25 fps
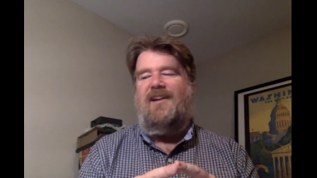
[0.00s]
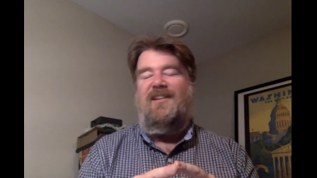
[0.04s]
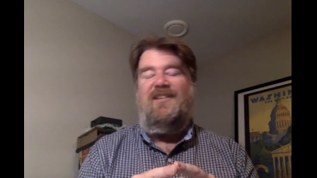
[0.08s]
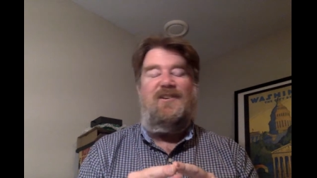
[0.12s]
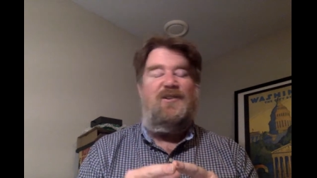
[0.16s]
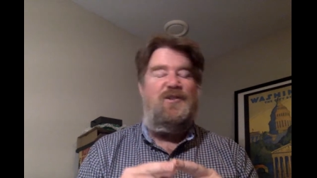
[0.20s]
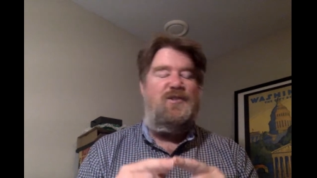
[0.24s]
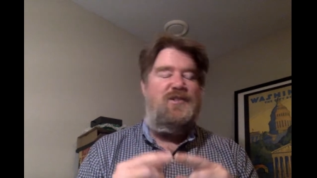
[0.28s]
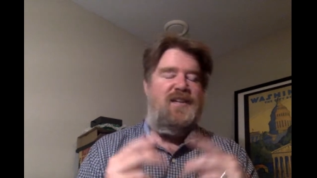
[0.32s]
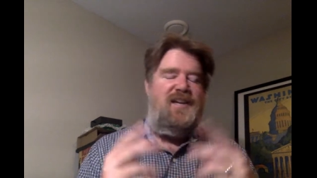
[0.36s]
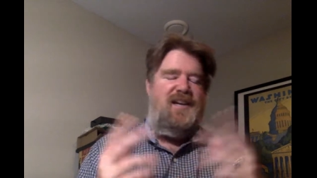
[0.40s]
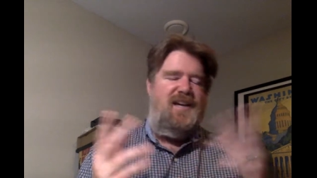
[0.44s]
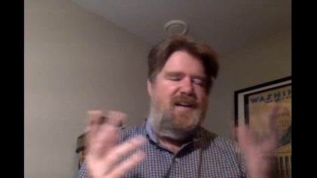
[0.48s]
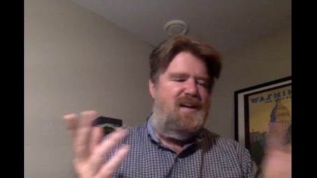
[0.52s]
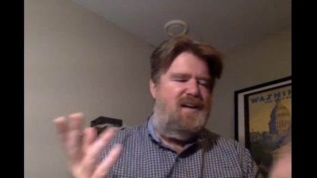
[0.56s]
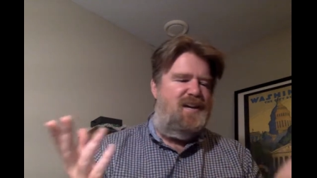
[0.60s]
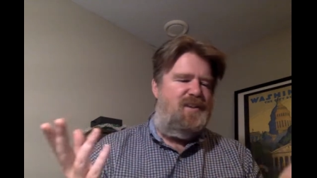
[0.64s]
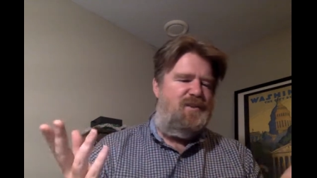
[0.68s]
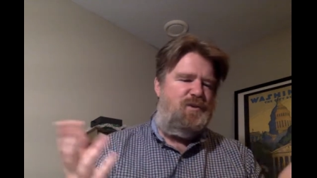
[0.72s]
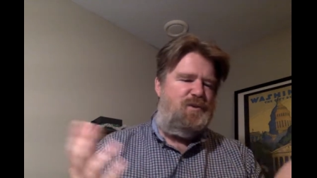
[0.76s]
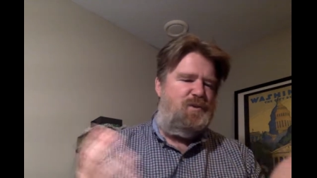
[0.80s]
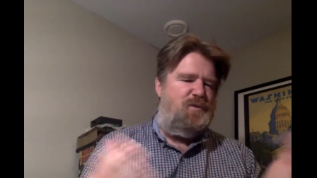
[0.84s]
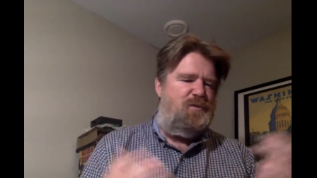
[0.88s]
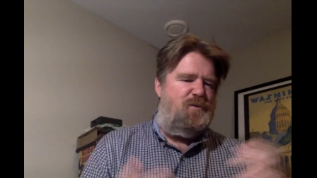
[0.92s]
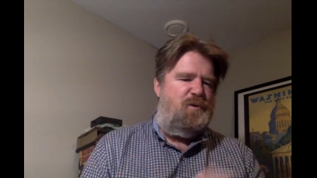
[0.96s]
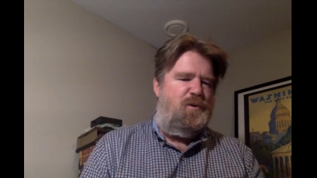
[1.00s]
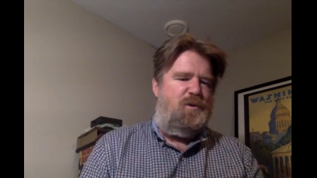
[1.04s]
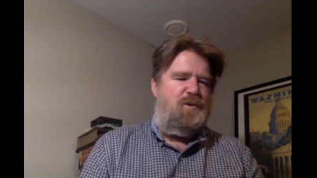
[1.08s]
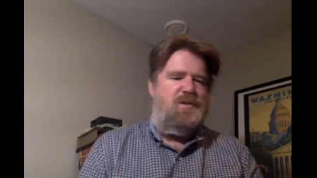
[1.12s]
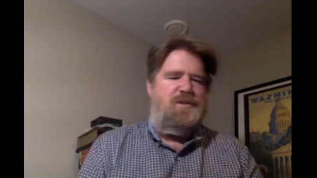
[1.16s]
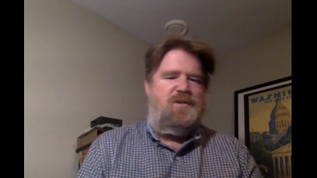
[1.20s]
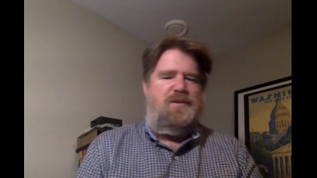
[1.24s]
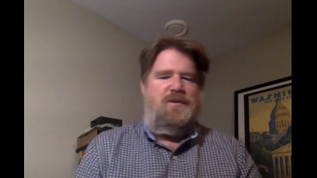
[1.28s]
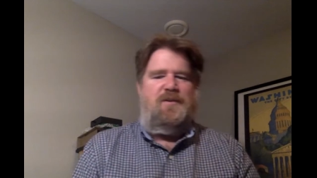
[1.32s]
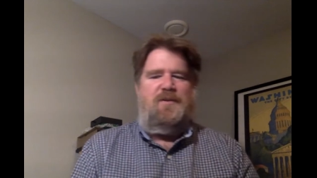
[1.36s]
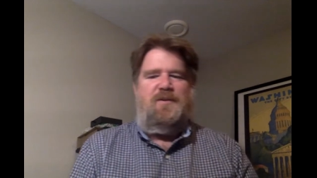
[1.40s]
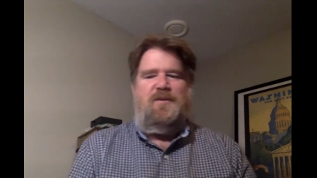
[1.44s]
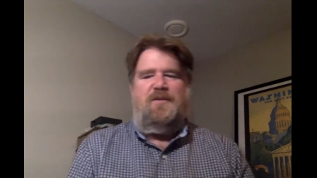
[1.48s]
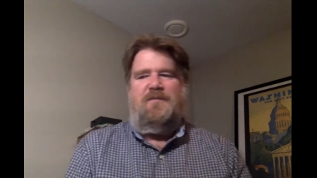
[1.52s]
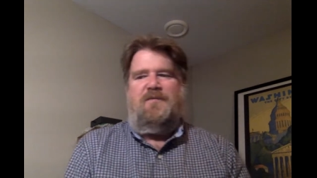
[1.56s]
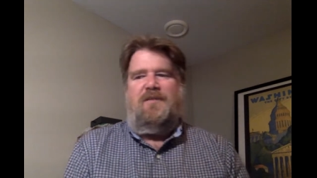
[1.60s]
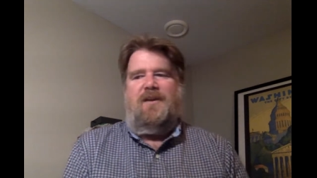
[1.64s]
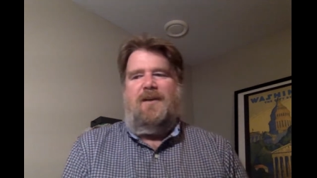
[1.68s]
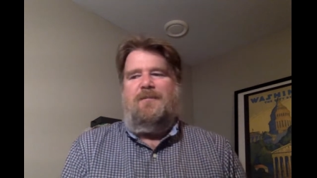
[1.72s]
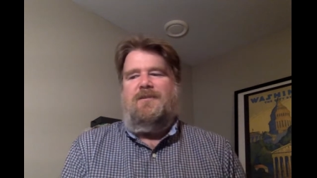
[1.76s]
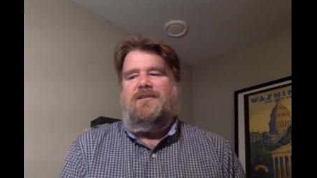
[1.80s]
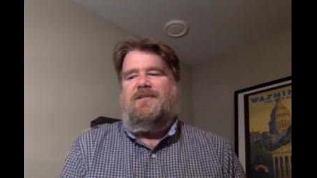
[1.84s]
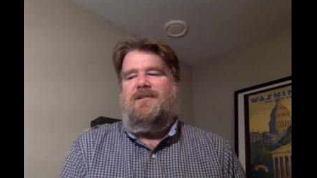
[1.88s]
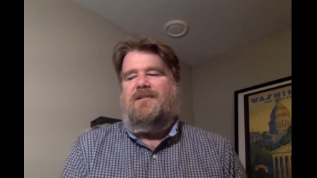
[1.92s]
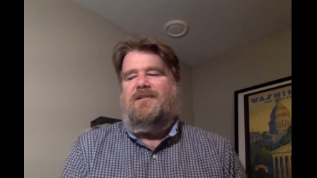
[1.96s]
And there's of course the
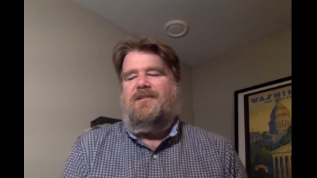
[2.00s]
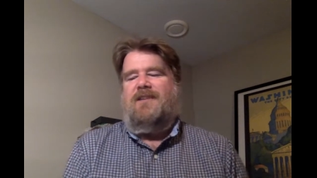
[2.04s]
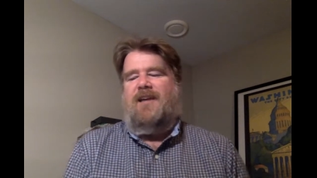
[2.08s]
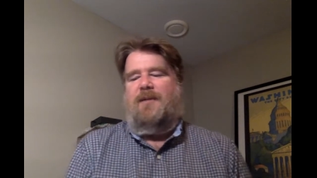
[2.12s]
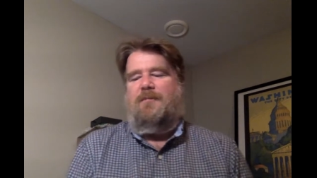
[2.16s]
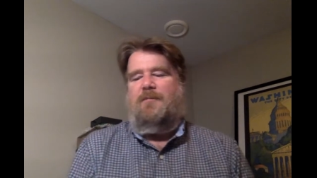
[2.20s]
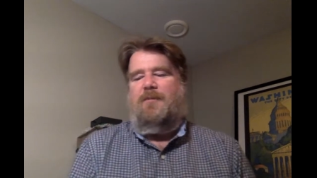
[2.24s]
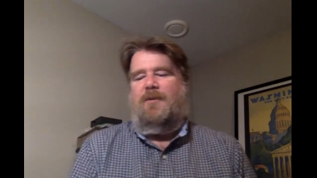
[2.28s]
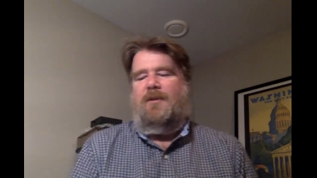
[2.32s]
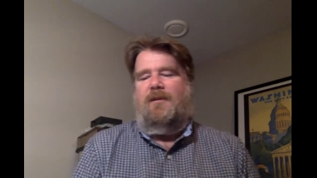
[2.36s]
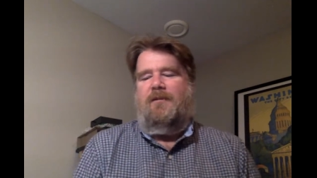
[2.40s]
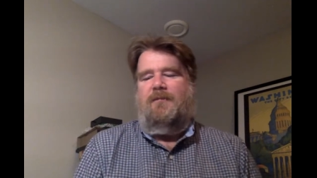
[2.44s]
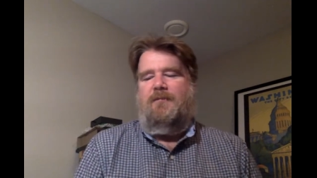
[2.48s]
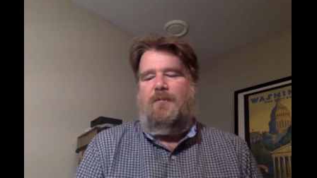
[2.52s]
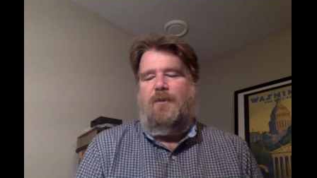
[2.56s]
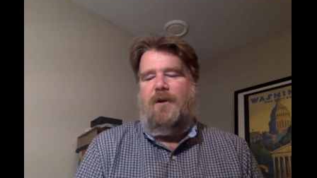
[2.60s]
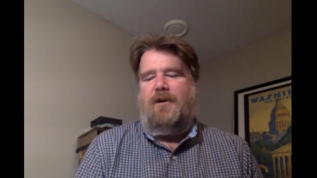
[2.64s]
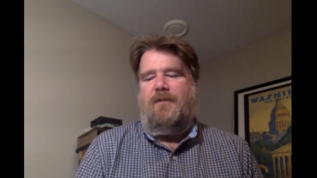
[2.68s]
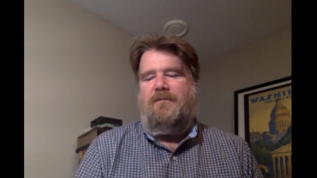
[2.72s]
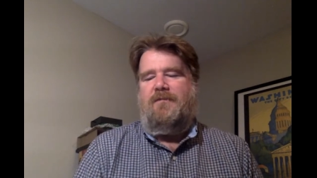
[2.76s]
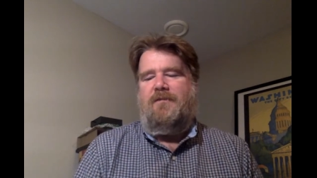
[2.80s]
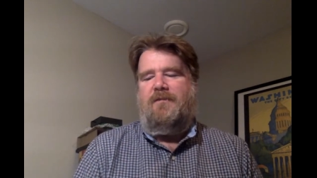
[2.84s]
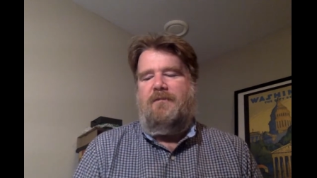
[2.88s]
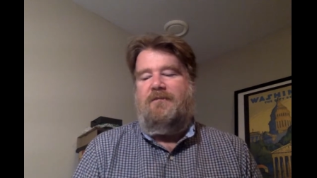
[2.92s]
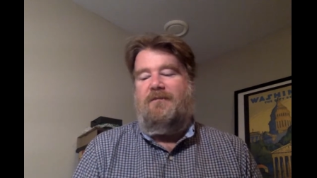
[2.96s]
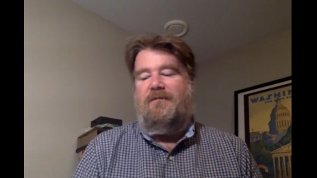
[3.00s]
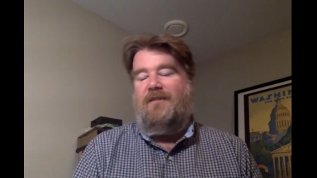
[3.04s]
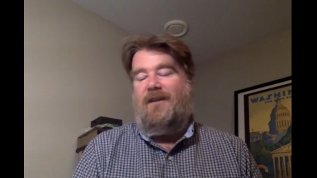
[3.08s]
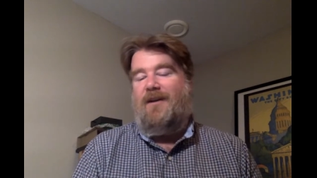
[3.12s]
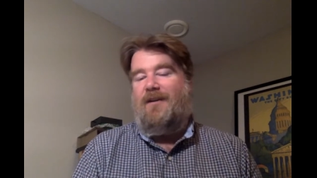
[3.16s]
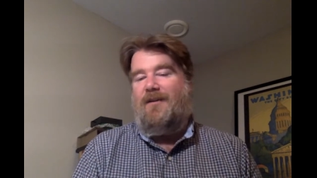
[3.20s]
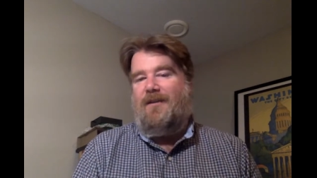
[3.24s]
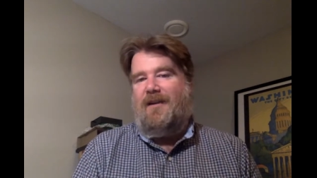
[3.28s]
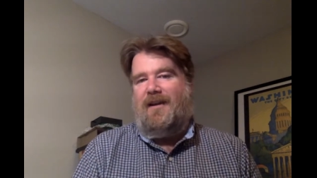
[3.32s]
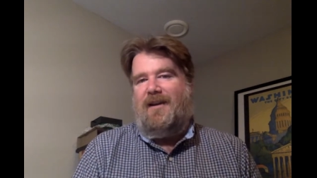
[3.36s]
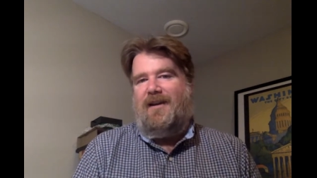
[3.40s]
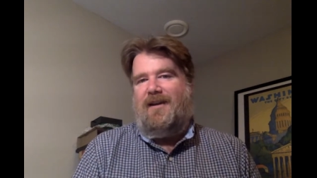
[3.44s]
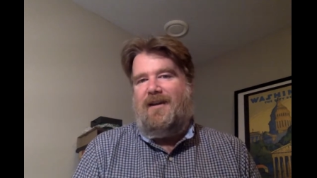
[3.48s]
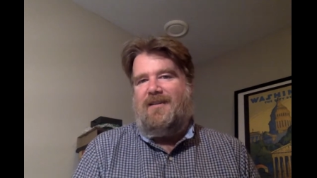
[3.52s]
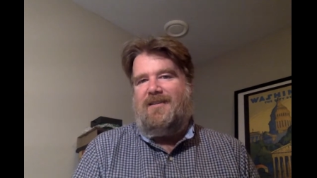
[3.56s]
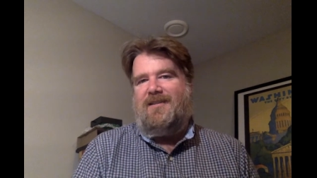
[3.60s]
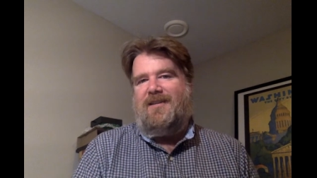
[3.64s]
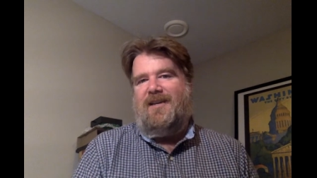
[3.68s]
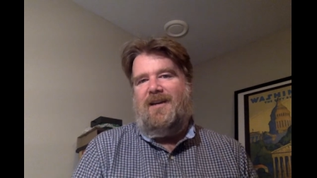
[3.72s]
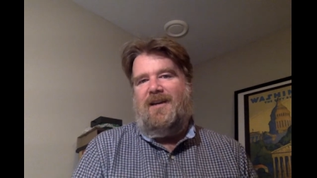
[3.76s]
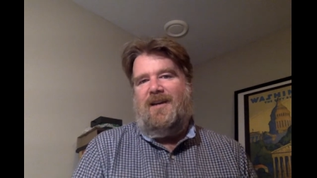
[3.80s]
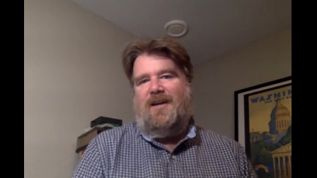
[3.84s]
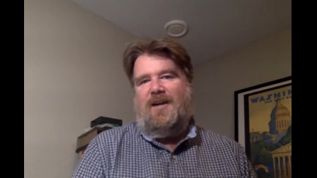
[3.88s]
famous example of one of the variant